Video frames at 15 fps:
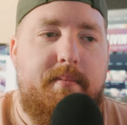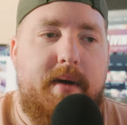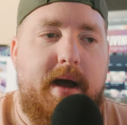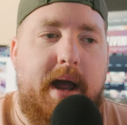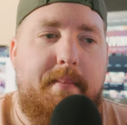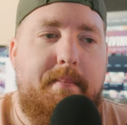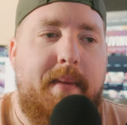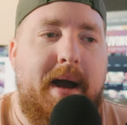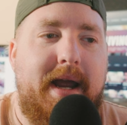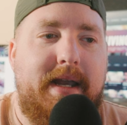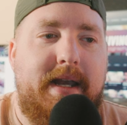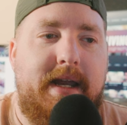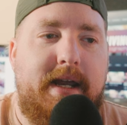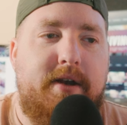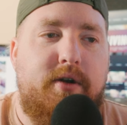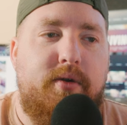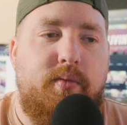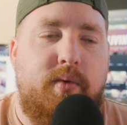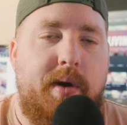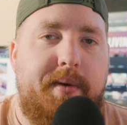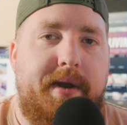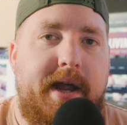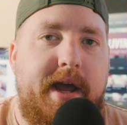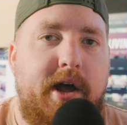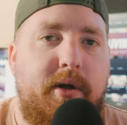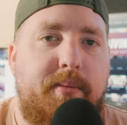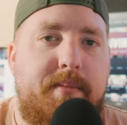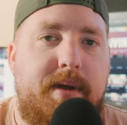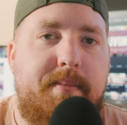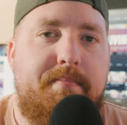I might need or what would help
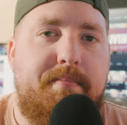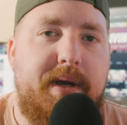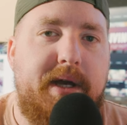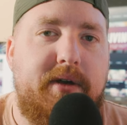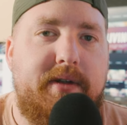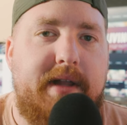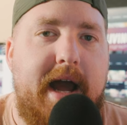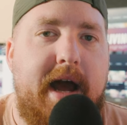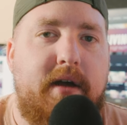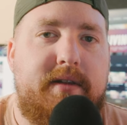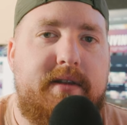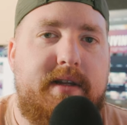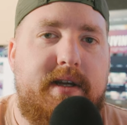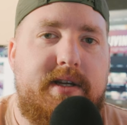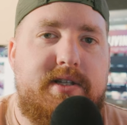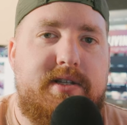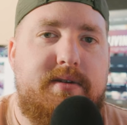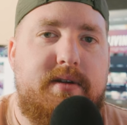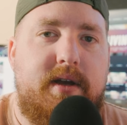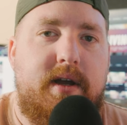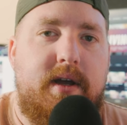me build out this